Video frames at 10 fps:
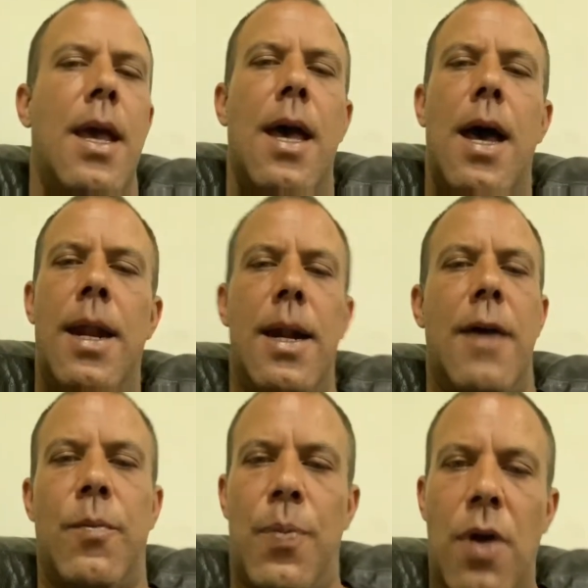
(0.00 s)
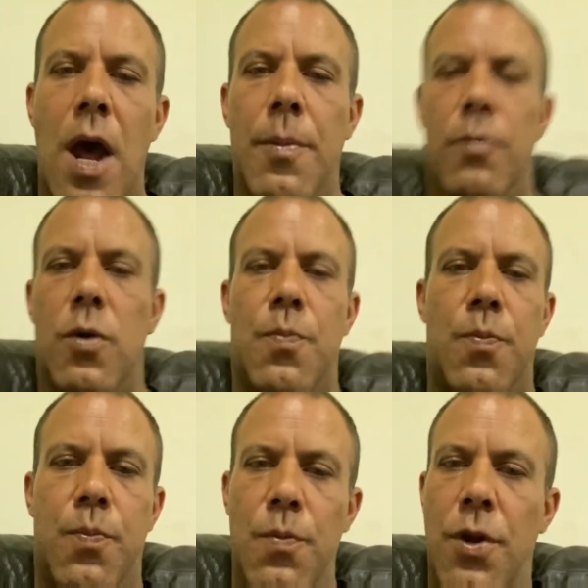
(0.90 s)
I didn't have a problem, re-
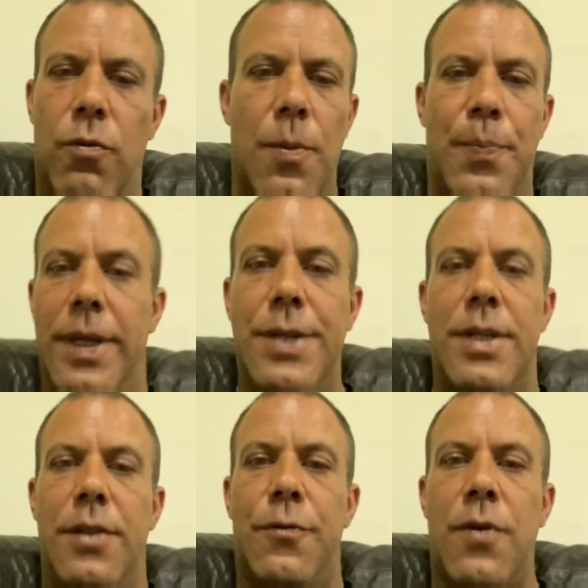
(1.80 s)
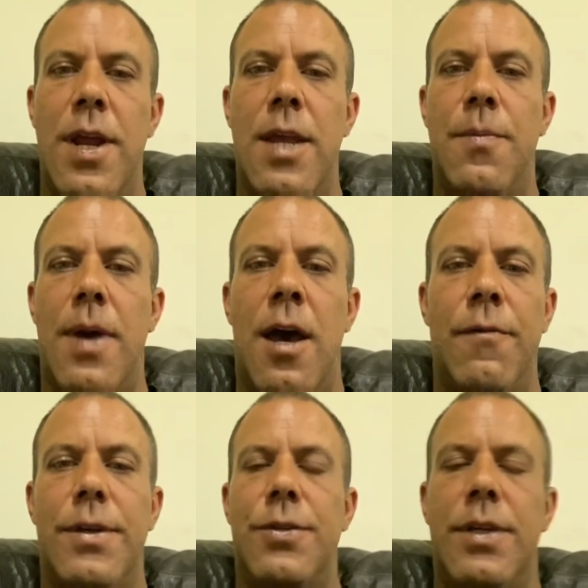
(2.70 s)
you know, replacing the frame
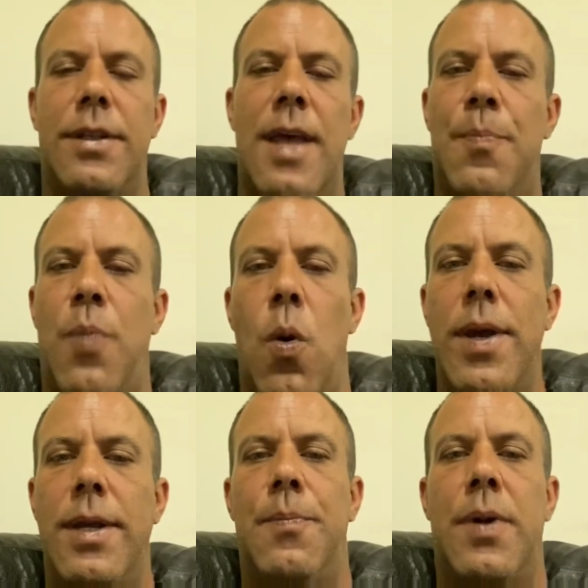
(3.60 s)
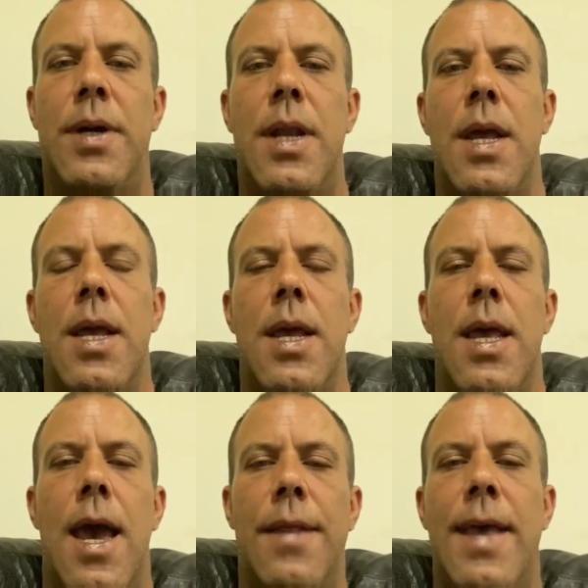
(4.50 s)
obviously at that point, but
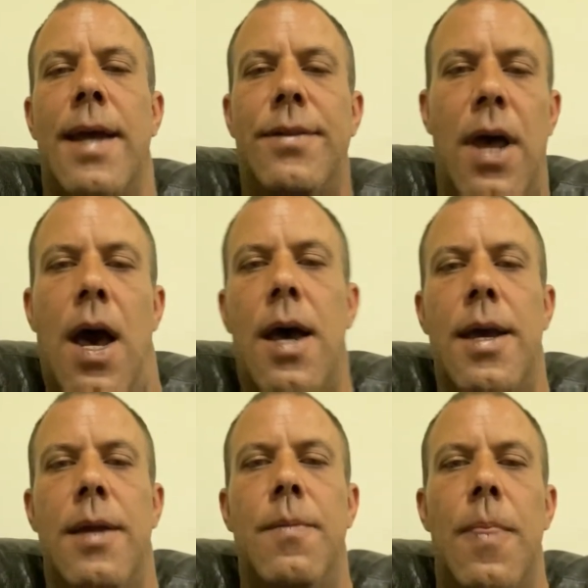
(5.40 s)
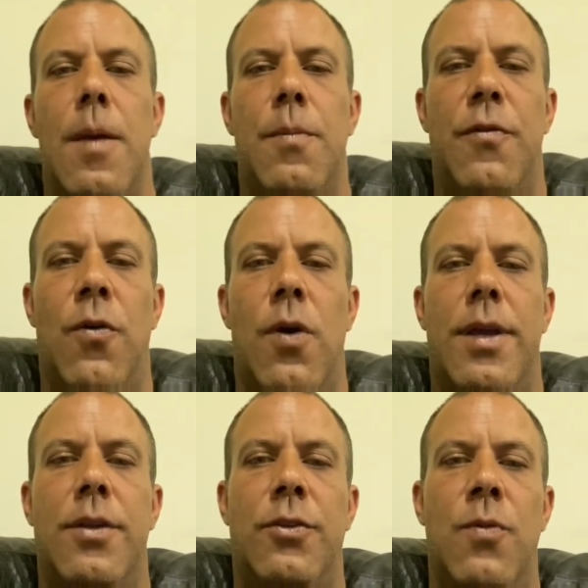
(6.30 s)
at that time, before I
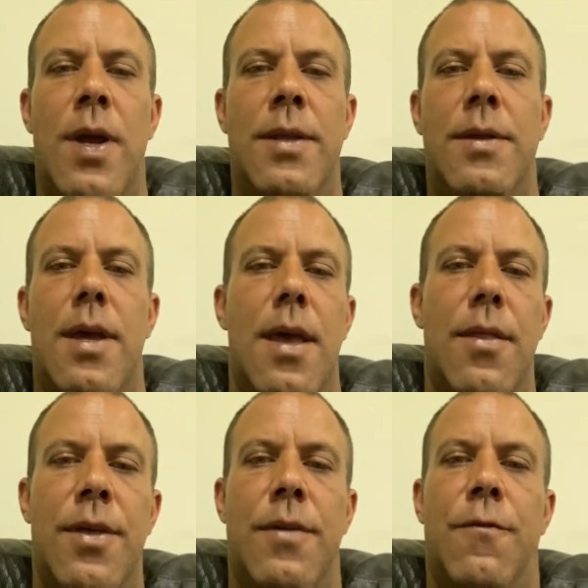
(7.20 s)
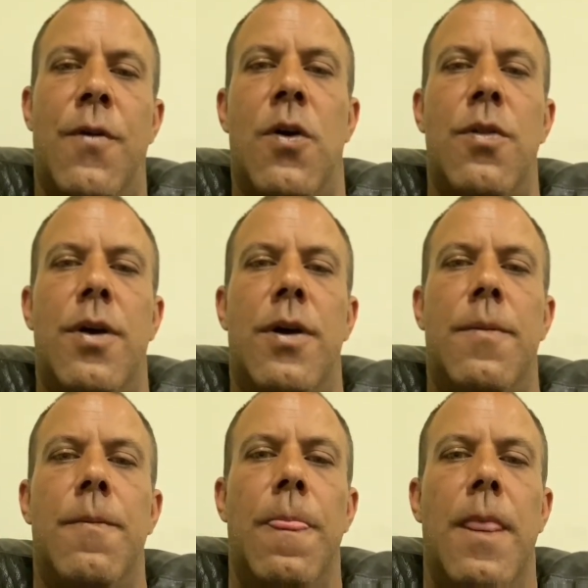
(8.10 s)
could do anything further,
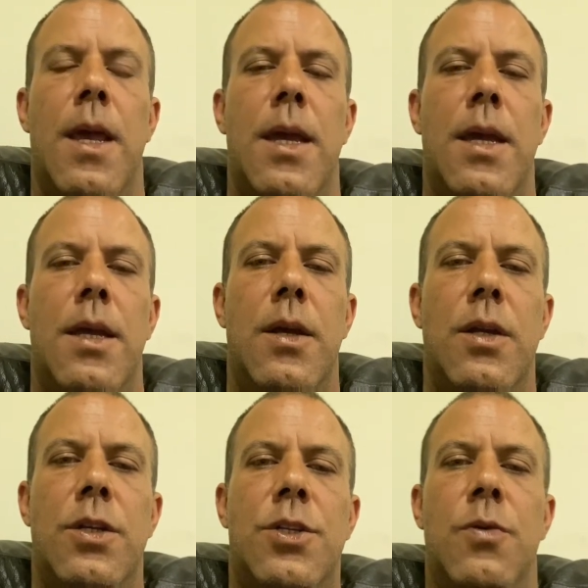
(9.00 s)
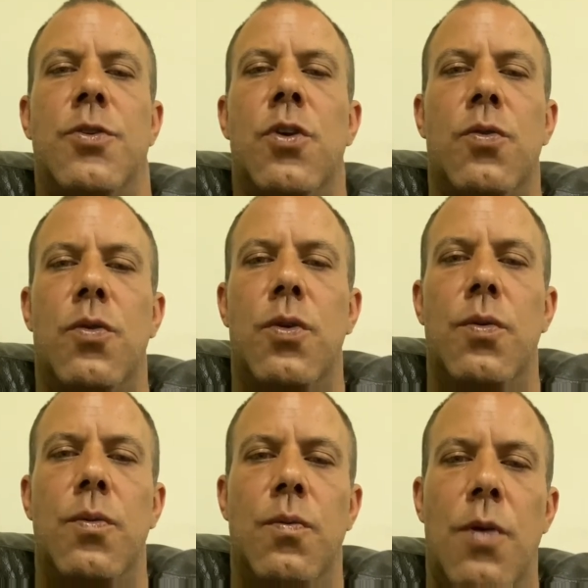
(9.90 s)
she was all
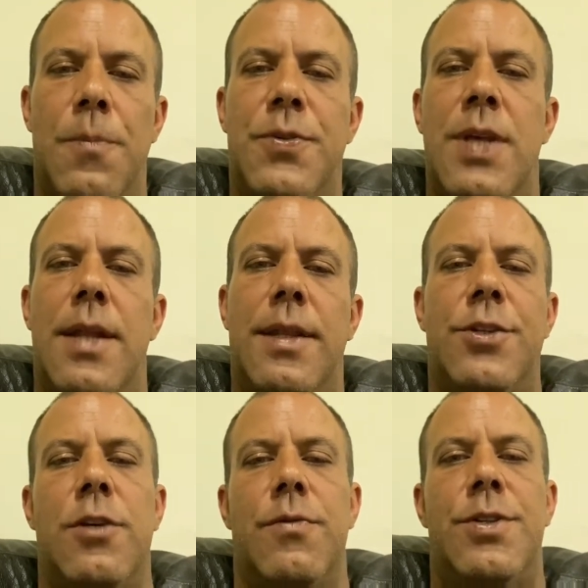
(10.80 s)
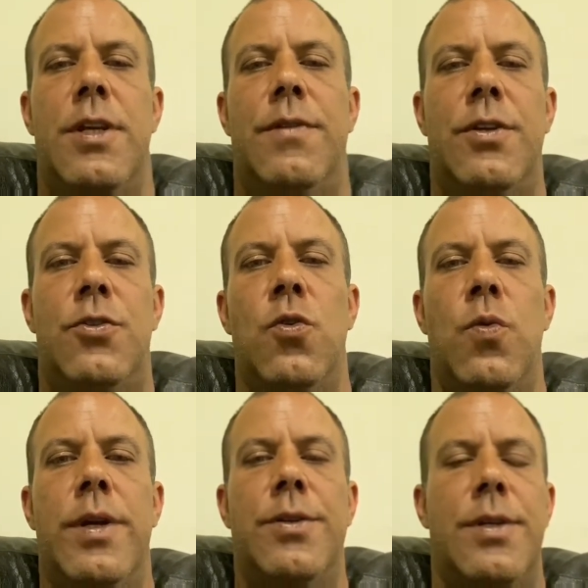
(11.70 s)
upset that she received these two
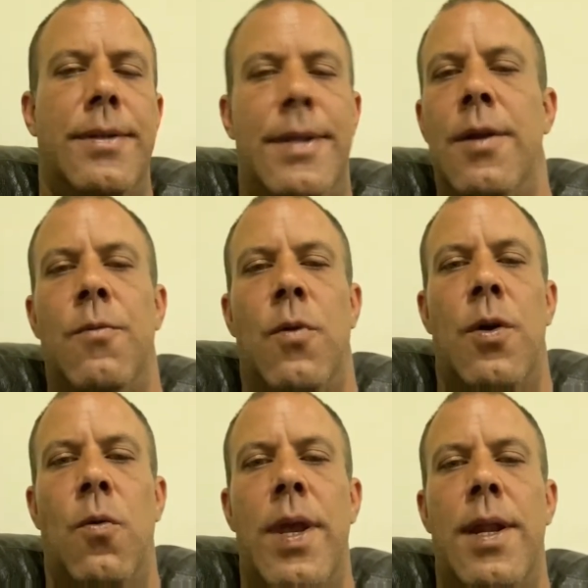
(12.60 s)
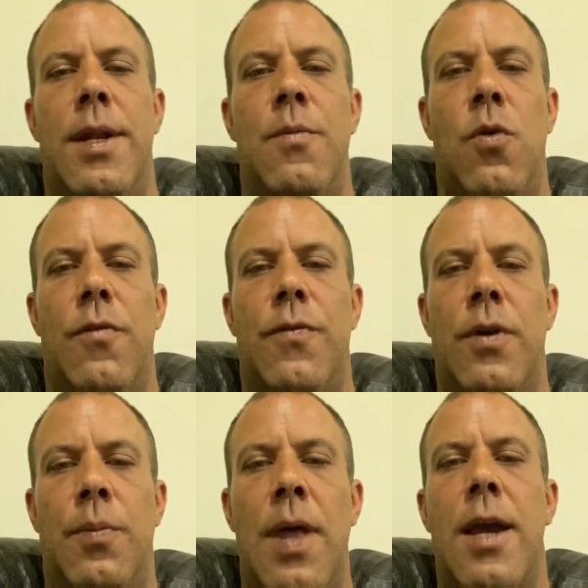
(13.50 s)
wheels and didn't want to wait anymore for
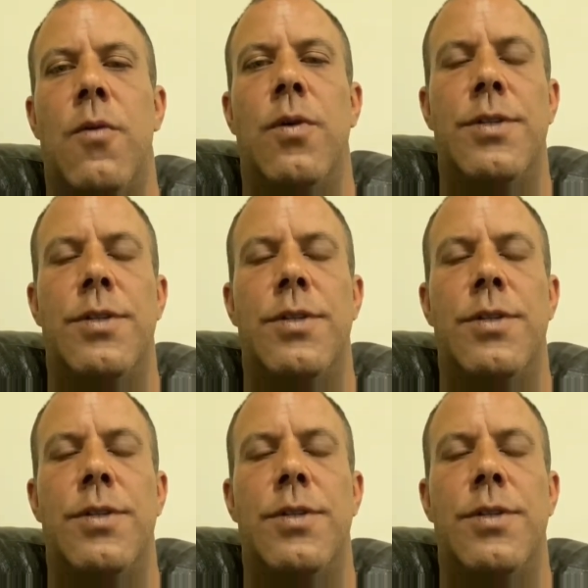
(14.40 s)
the black ones